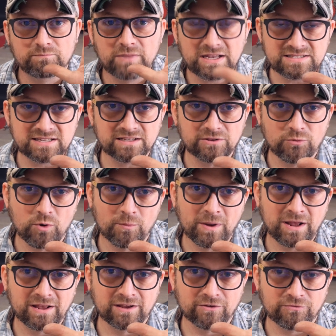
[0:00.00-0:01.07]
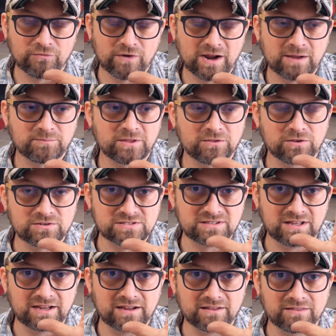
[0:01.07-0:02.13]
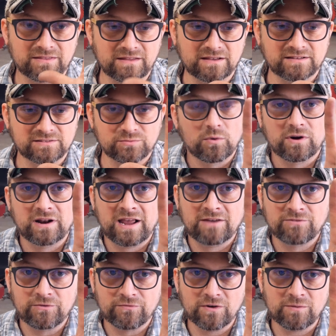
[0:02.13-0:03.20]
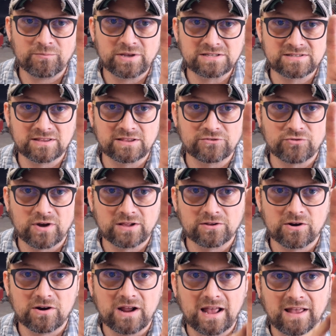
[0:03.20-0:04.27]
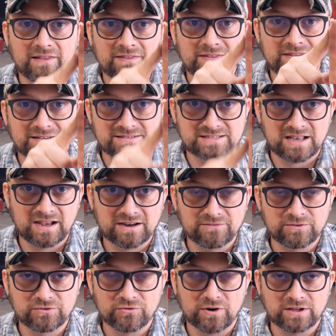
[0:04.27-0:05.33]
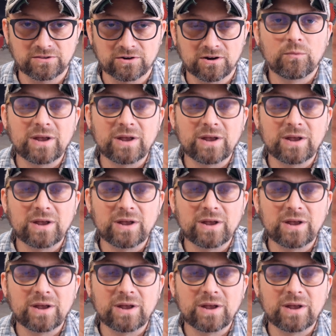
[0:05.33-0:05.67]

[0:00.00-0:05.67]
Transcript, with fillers: Basically, we're making a frame that looks like this. We're gonna have the front piece of the trailer and the side of the trailer.